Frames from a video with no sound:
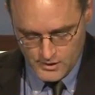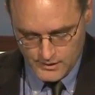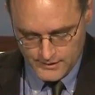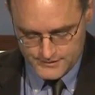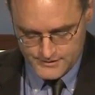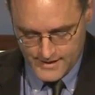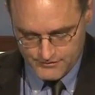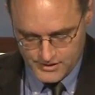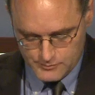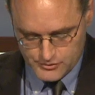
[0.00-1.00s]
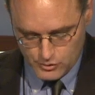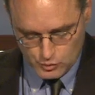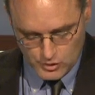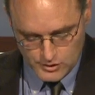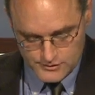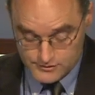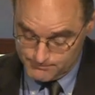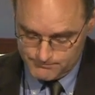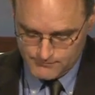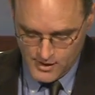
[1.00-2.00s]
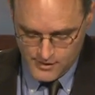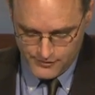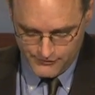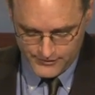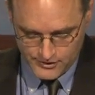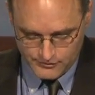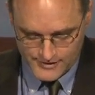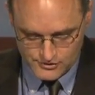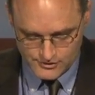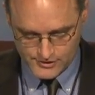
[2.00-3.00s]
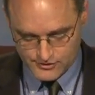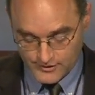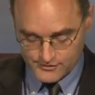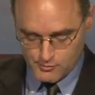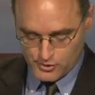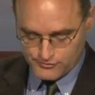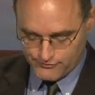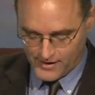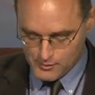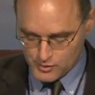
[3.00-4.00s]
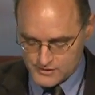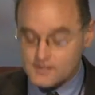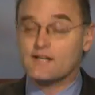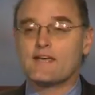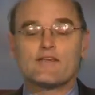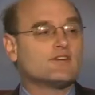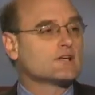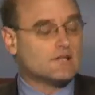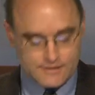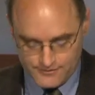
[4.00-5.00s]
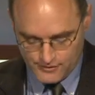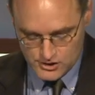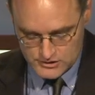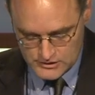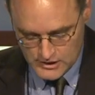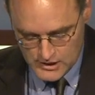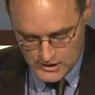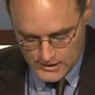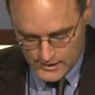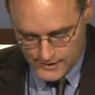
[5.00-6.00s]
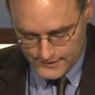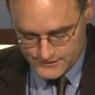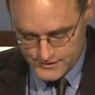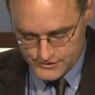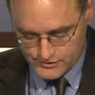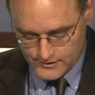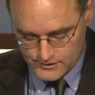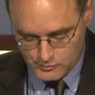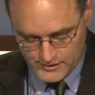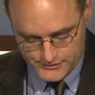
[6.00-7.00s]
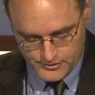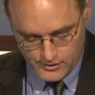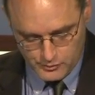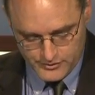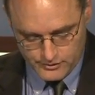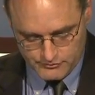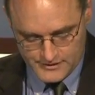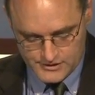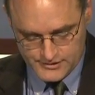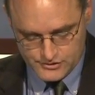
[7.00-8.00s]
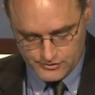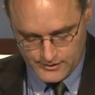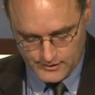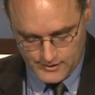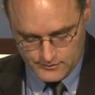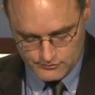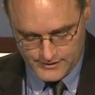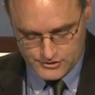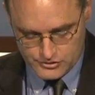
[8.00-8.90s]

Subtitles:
In his staff team's own words, the 5th Congressional District is the most vibrant and ethnically diverse district in Minnesota with a rich history and rich